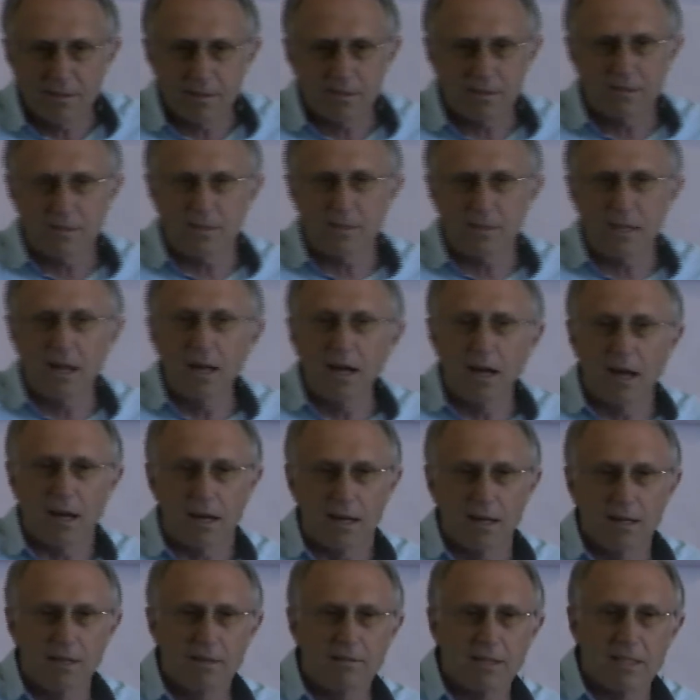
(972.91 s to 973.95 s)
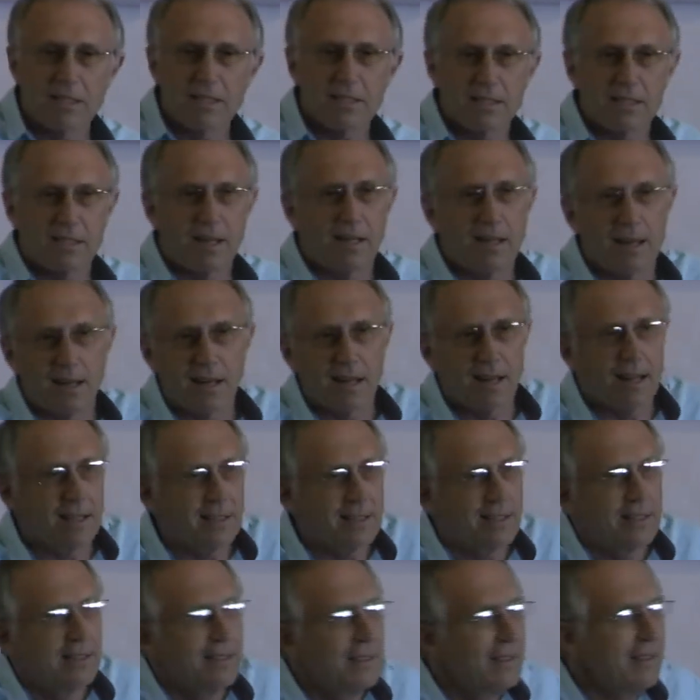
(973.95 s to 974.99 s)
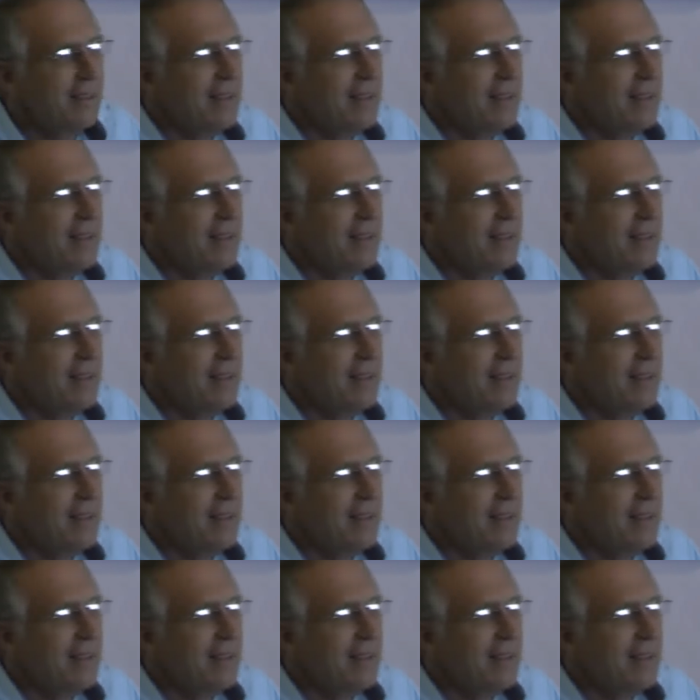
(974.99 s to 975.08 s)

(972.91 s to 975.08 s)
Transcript: slinger. What is a slinger in English?